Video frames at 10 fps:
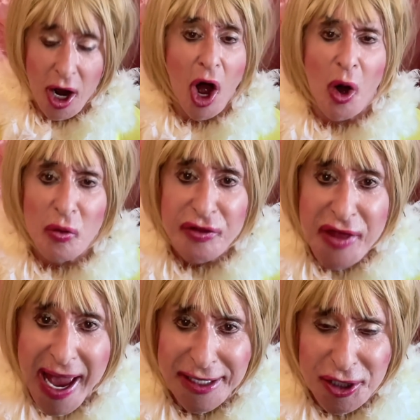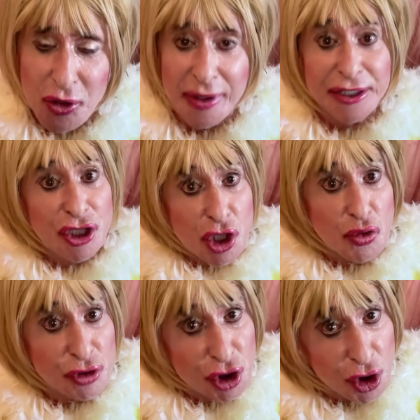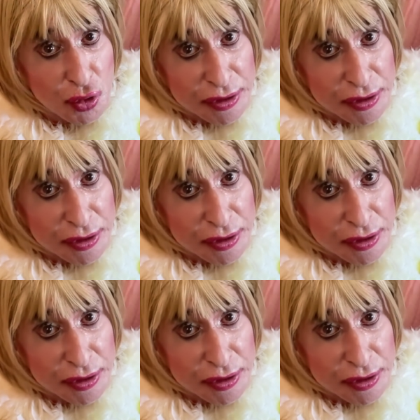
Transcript: Oh, thank you, and you too,